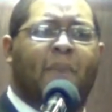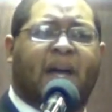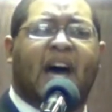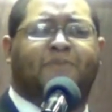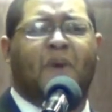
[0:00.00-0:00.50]

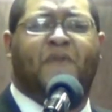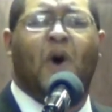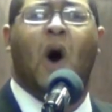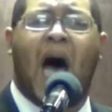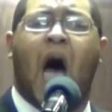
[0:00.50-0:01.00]
Because
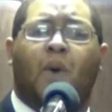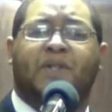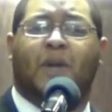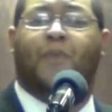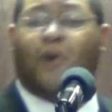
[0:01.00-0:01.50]
before I
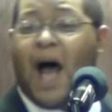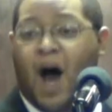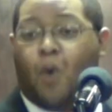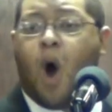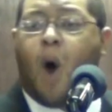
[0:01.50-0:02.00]
was a
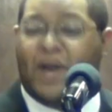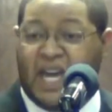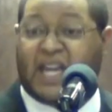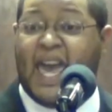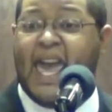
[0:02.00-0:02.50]

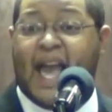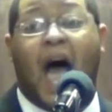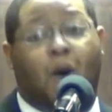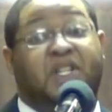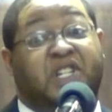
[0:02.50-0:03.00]
warrior king,
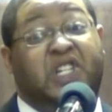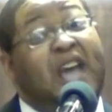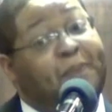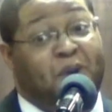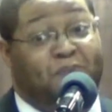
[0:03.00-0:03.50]
I was a
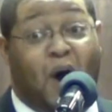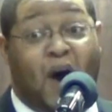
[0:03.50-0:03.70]
shepherd